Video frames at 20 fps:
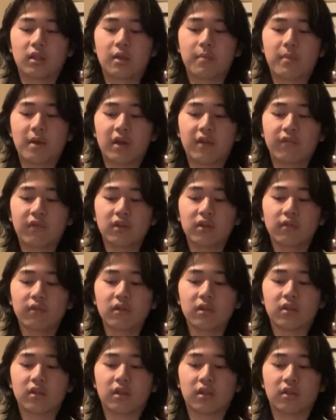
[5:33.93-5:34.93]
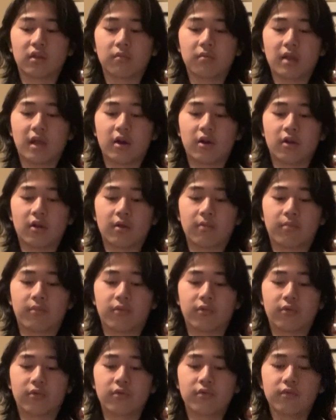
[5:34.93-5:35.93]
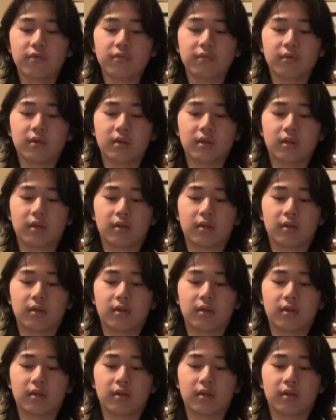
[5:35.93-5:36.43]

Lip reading: The benefits of the system data improves